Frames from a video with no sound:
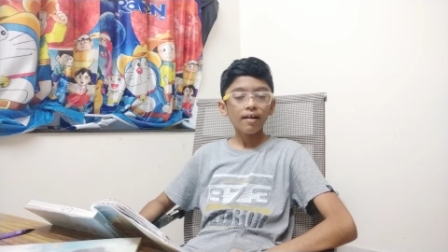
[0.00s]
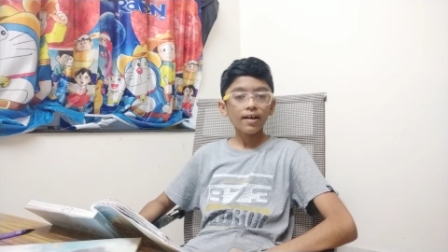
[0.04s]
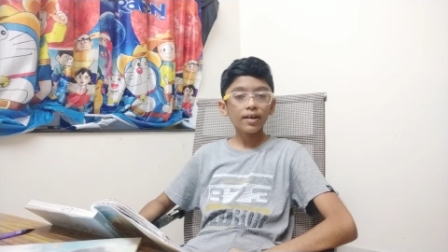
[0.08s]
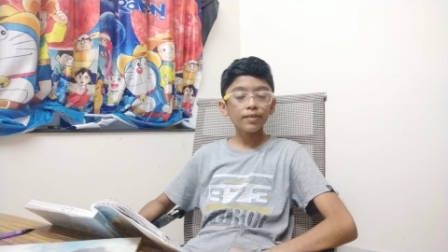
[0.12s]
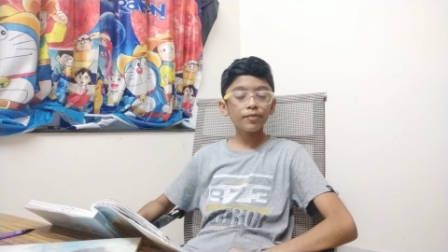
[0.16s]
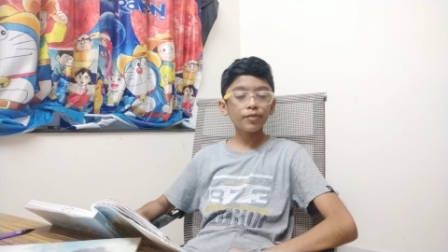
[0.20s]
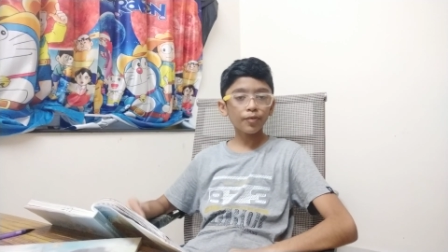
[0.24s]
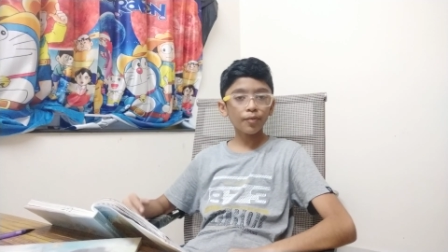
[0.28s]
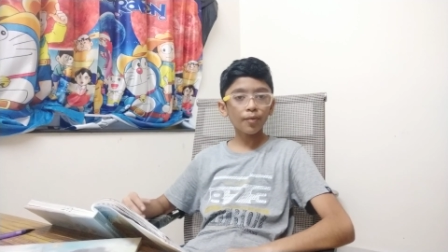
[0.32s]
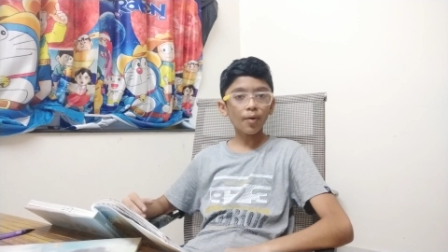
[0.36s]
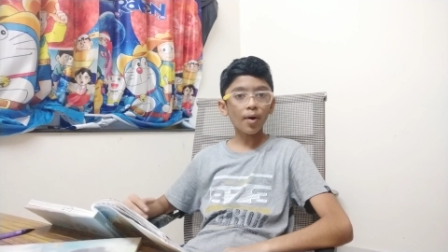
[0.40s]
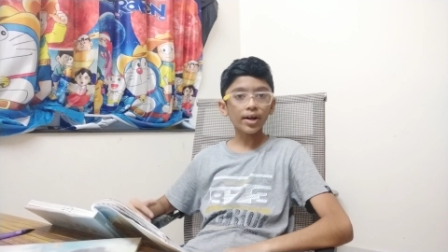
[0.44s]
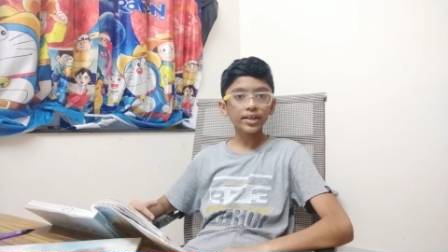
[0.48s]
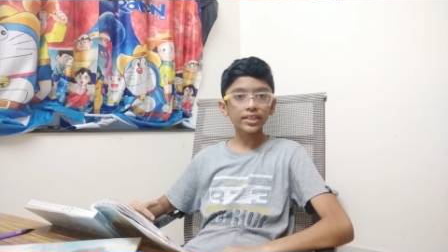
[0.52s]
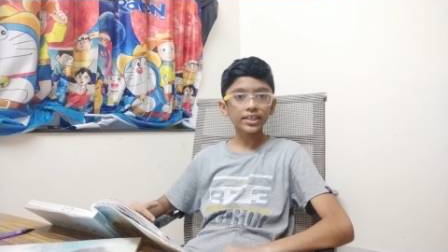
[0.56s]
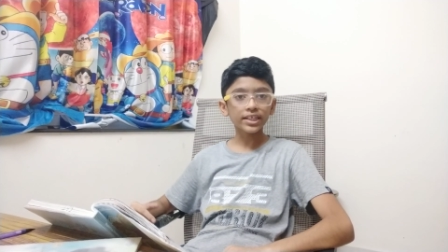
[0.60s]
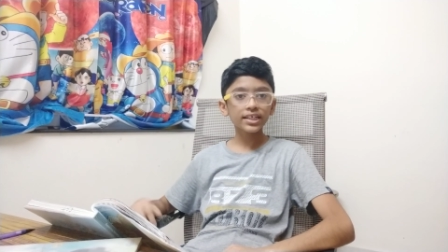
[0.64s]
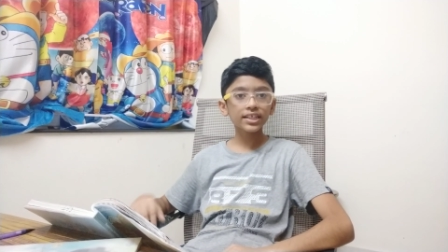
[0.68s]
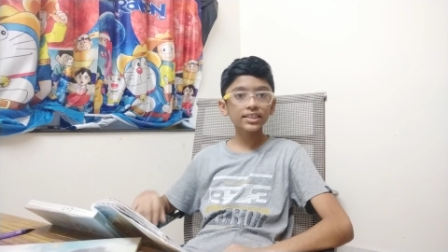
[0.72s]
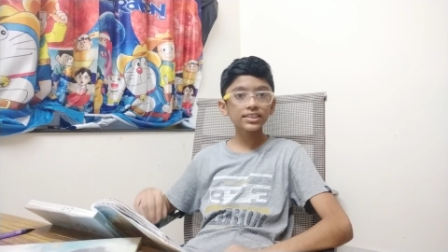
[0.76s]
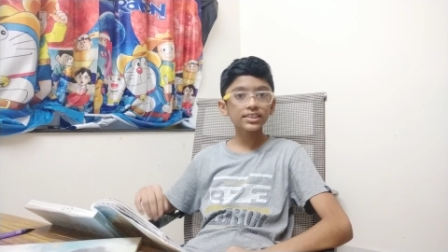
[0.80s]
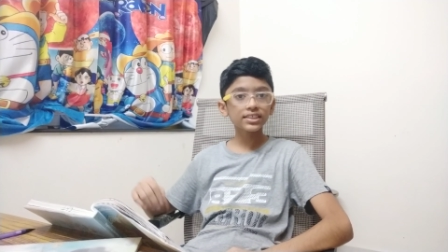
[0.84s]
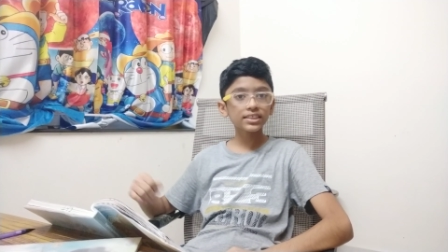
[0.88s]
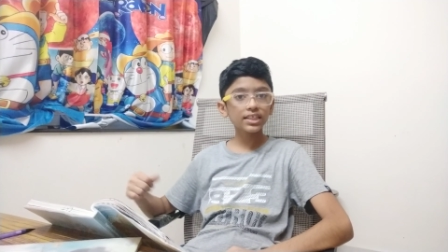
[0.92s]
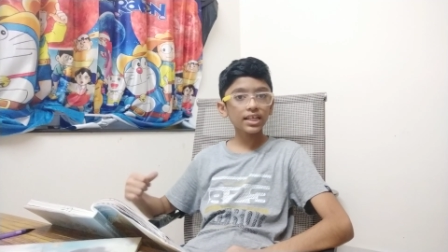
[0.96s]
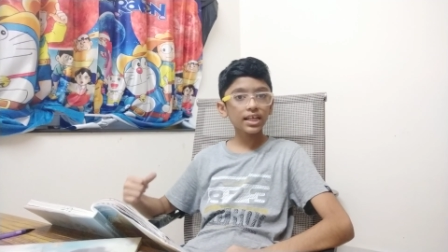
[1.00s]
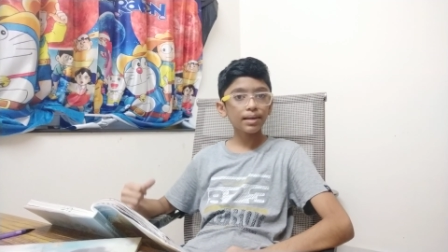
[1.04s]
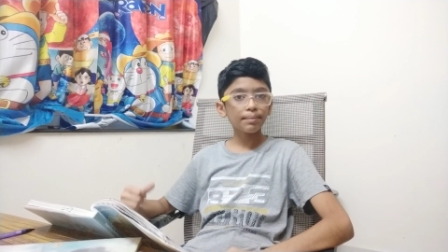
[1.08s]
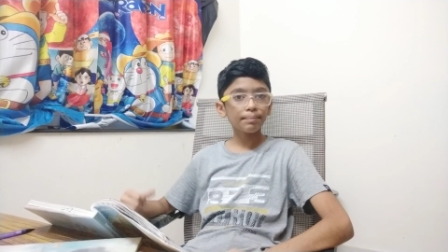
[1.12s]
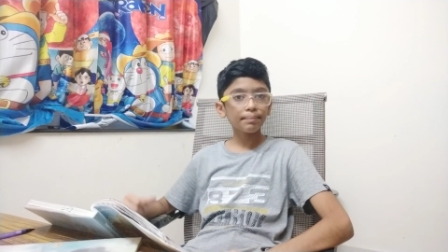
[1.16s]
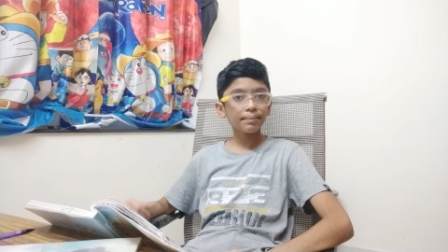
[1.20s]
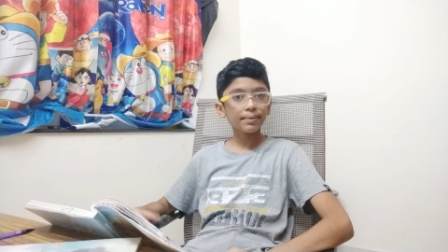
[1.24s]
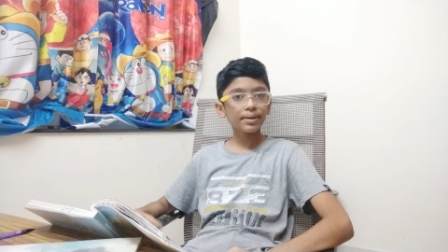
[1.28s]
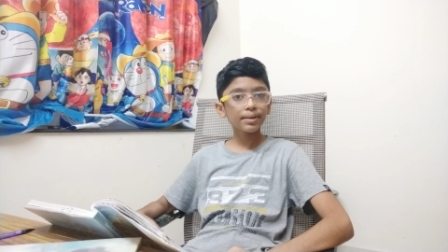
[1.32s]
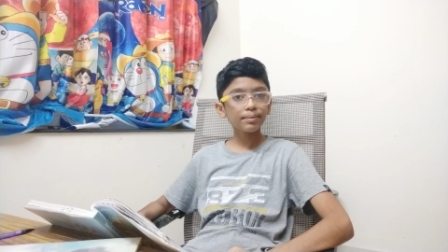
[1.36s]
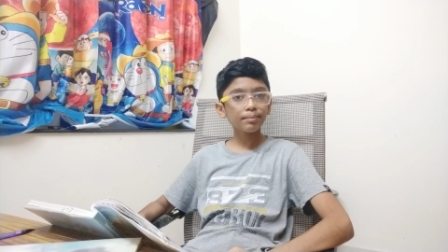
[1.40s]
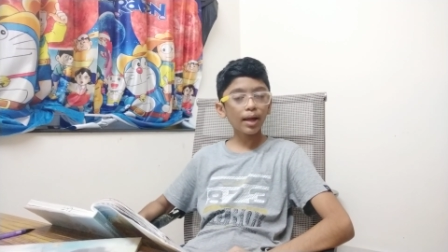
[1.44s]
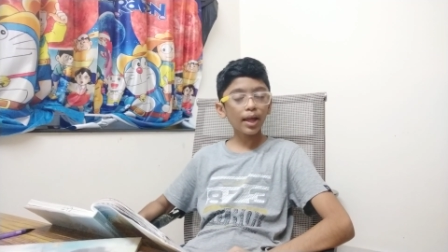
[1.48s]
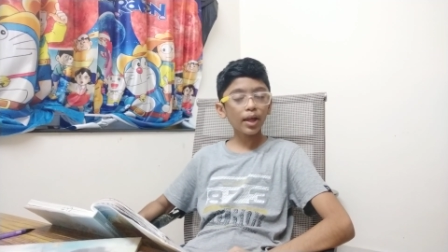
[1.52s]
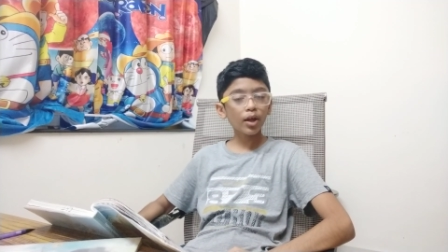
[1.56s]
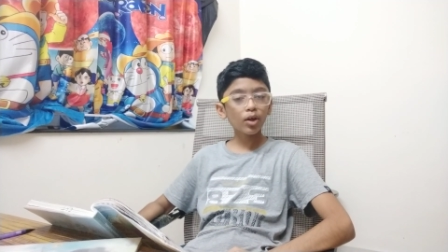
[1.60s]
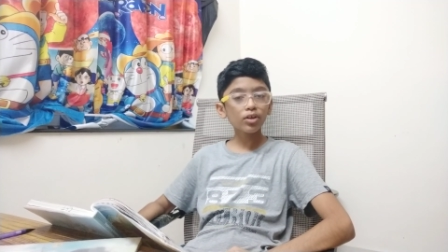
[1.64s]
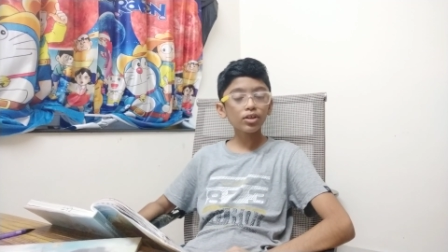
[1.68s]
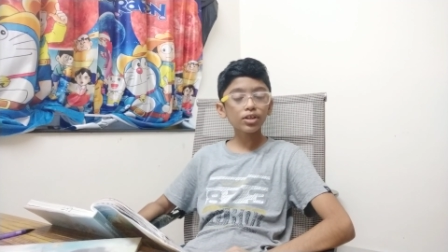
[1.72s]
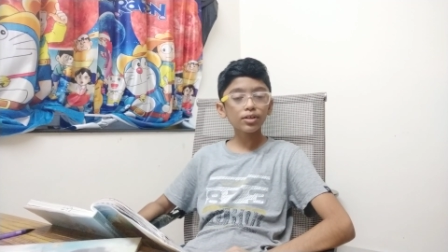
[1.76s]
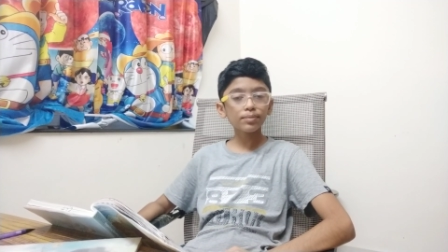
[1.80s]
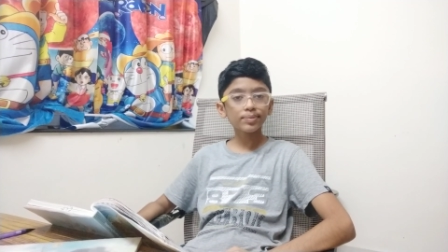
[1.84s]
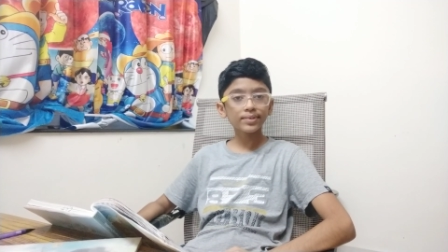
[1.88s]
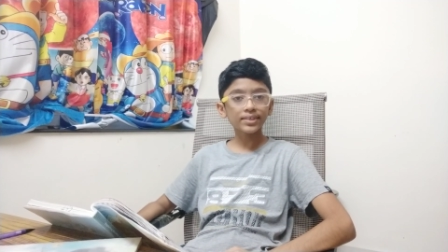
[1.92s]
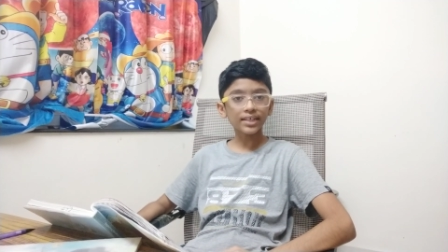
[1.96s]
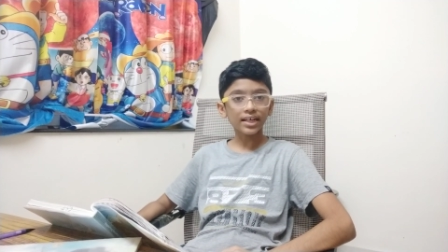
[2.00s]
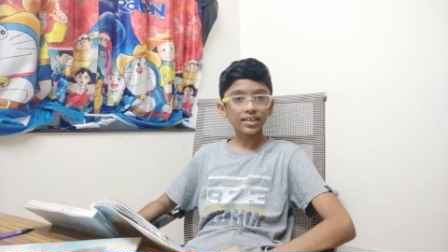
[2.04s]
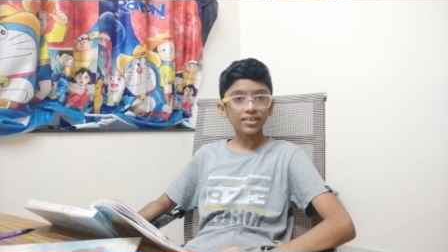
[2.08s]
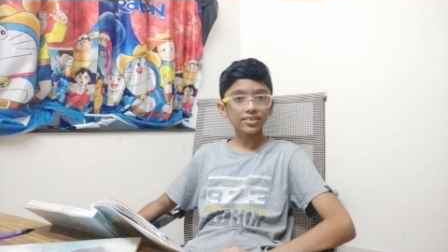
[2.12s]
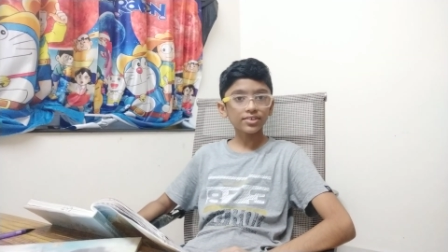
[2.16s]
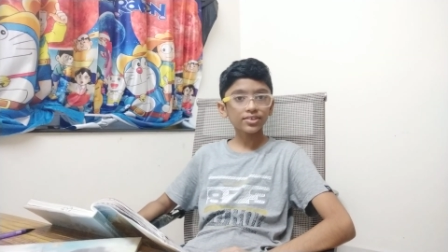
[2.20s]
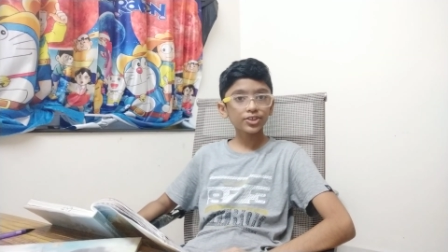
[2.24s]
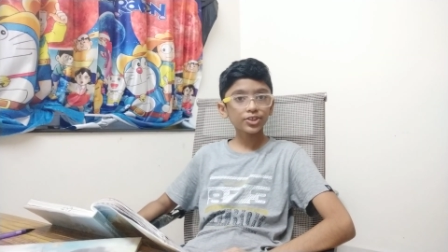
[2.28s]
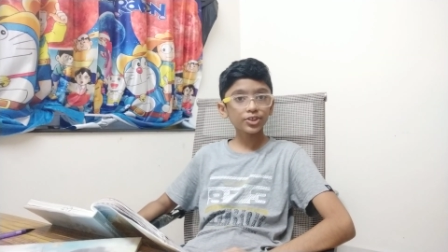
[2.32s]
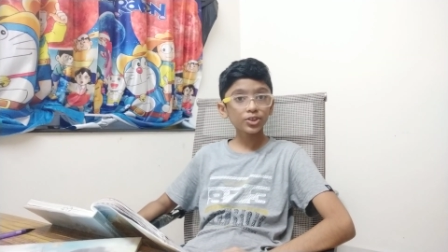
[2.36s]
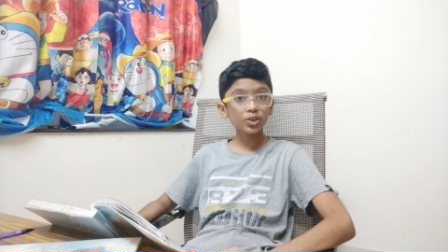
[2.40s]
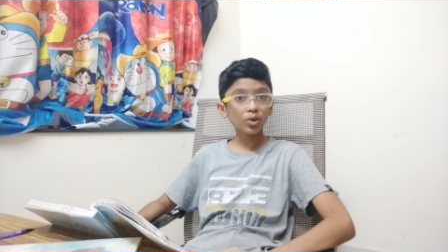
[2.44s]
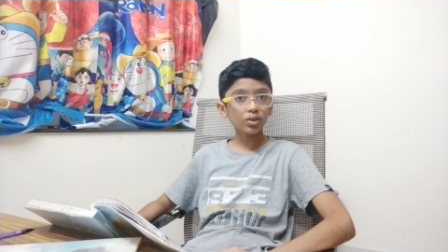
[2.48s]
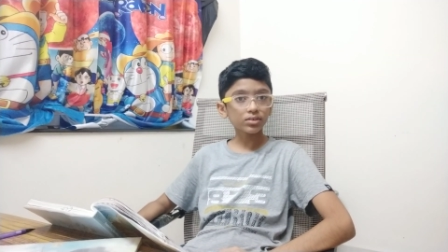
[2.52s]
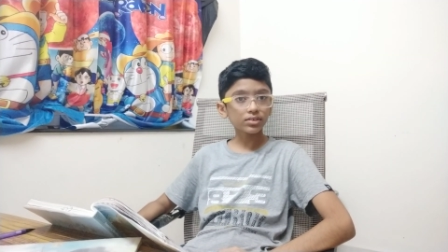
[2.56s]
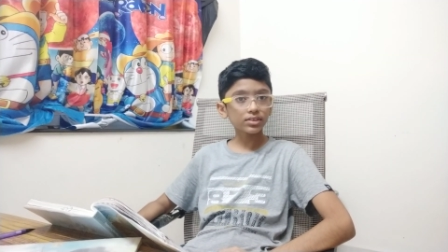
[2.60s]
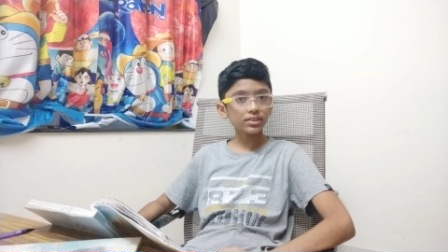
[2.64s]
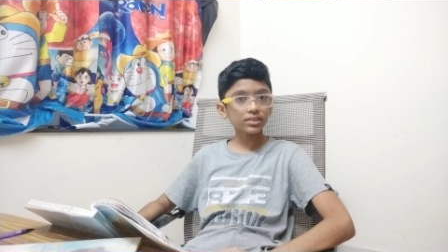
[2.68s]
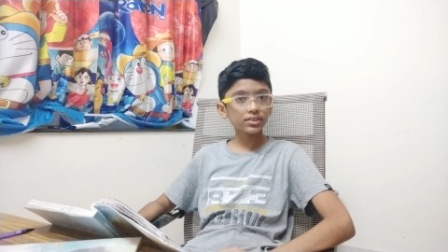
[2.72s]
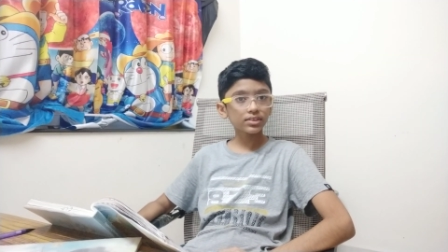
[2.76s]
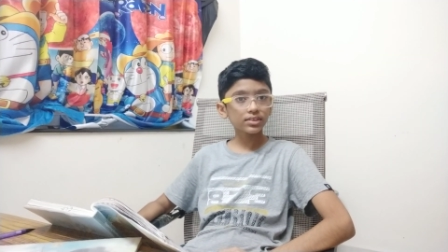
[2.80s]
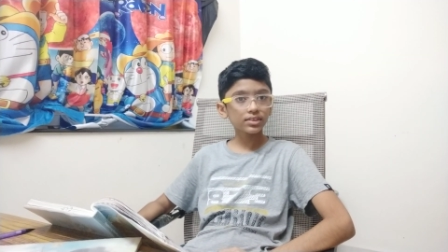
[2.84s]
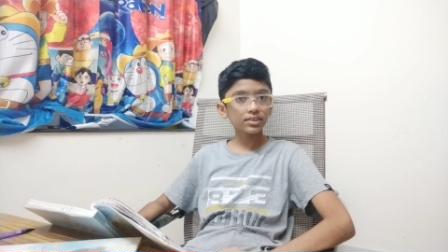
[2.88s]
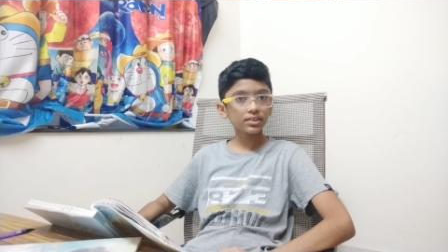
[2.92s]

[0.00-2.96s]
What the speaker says: If you want, you can see in my YouTube channel shorts.